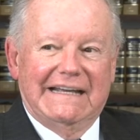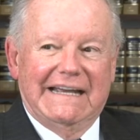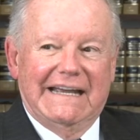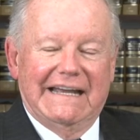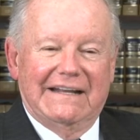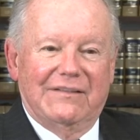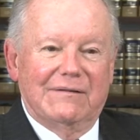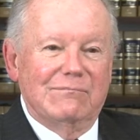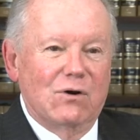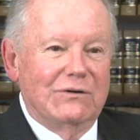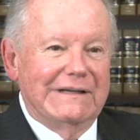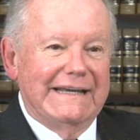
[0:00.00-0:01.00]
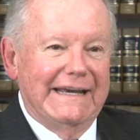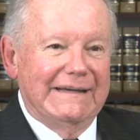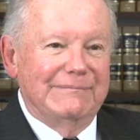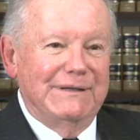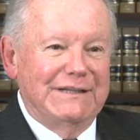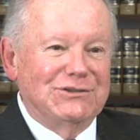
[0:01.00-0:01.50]
And the Mauna
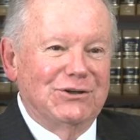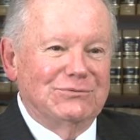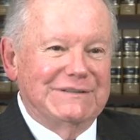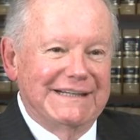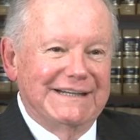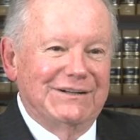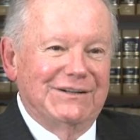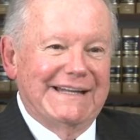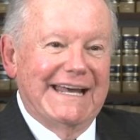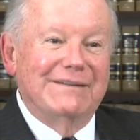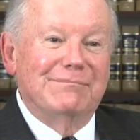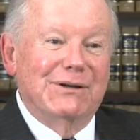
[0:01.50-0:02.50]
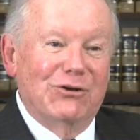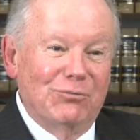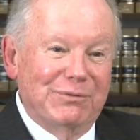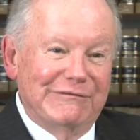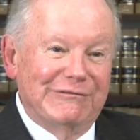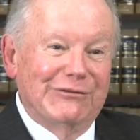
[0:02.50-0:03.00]
Kea Beach Hotel yes. hadn't been
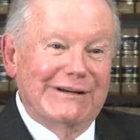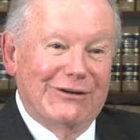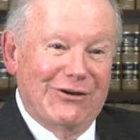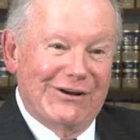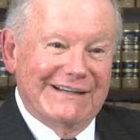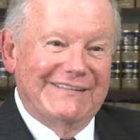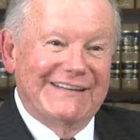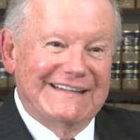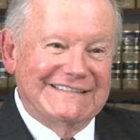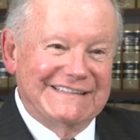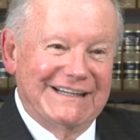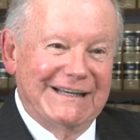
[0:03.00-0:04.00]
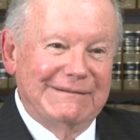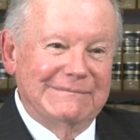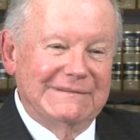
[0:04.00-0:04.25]
open very long at oh, that time.